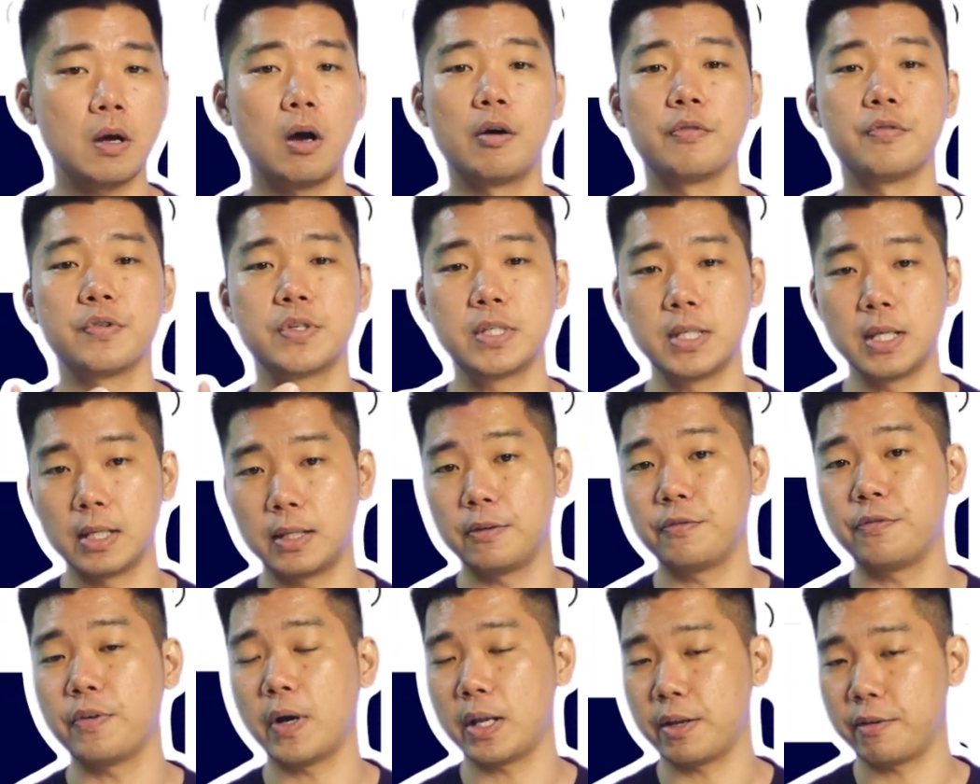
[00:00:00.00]
of
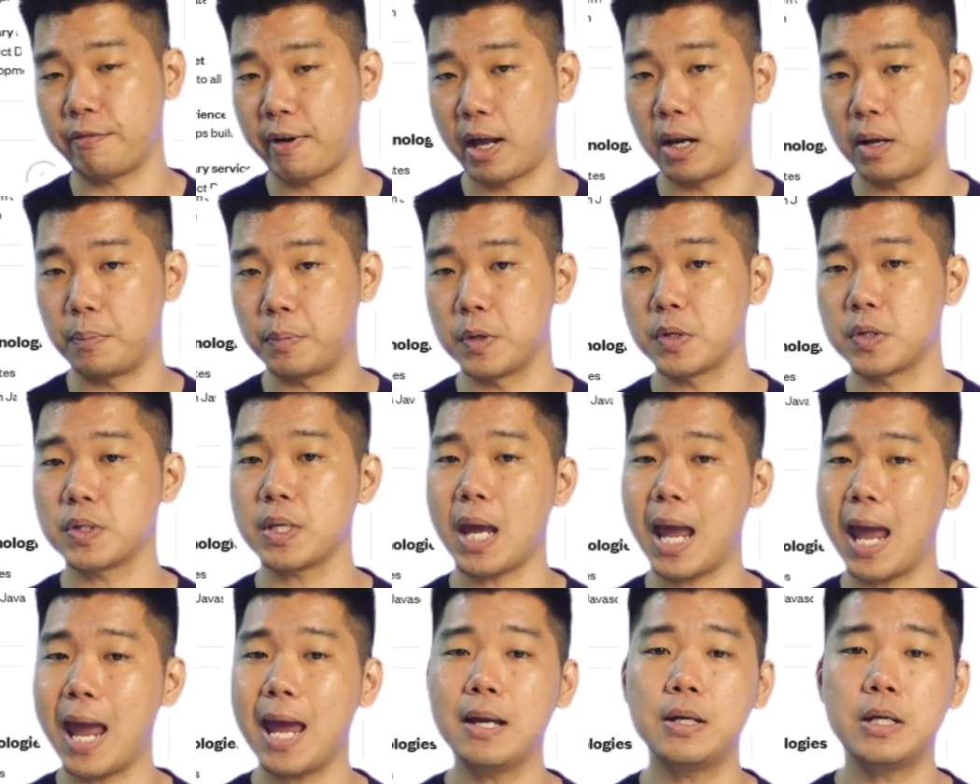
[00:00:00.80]
certified
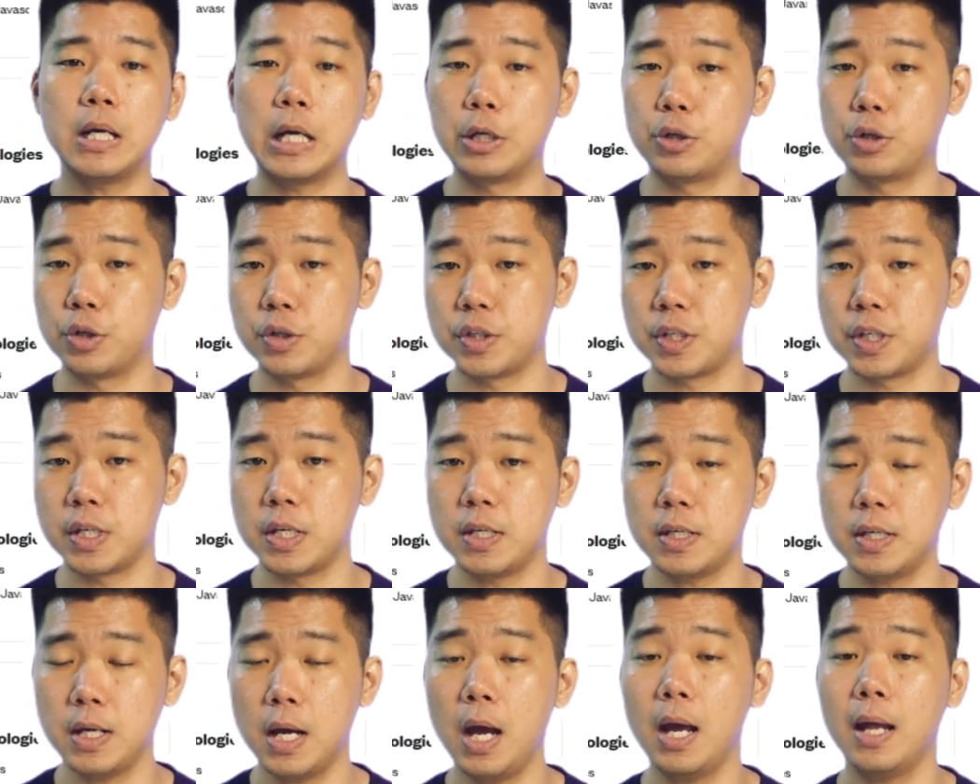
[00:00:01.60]
developers and
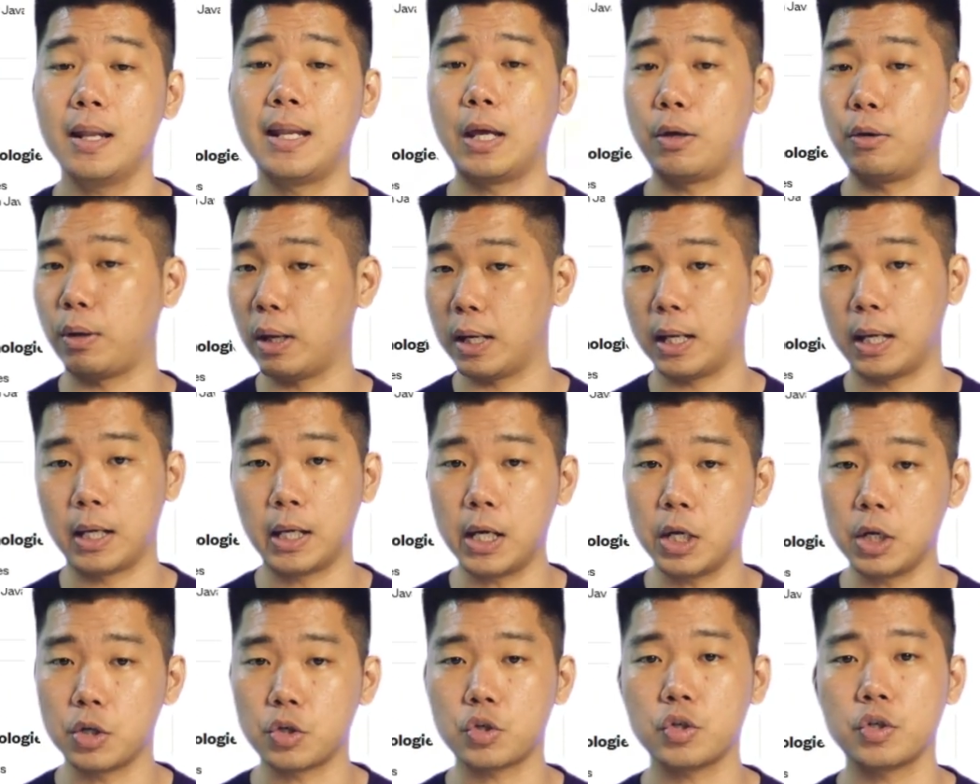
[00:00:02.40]
agencies that you can
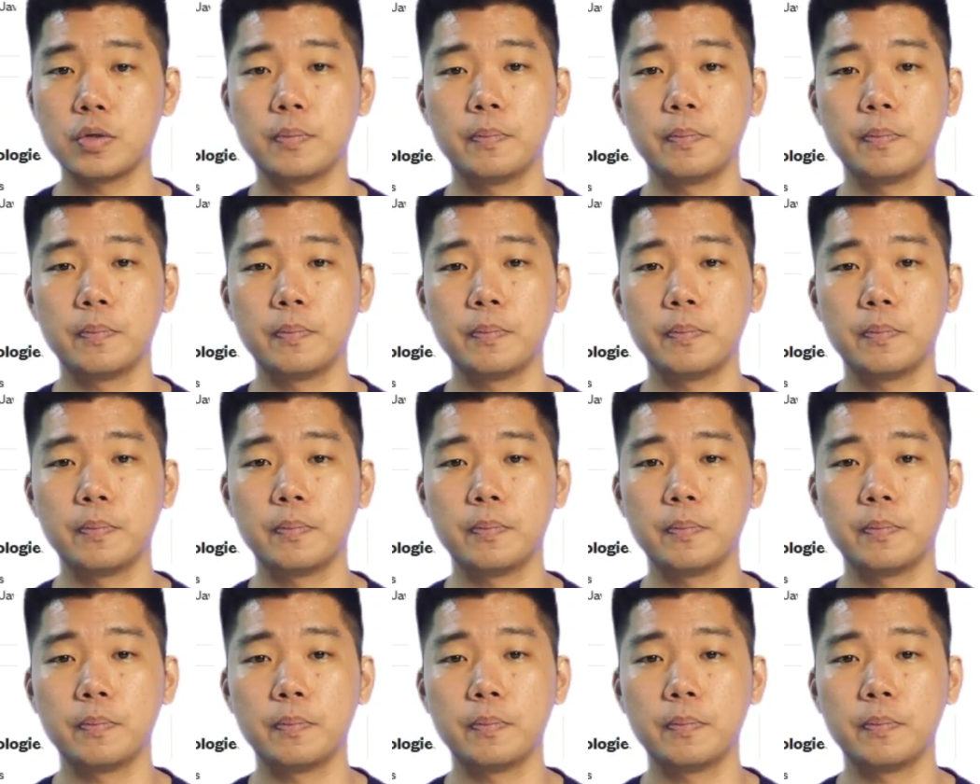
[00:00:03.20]
engage.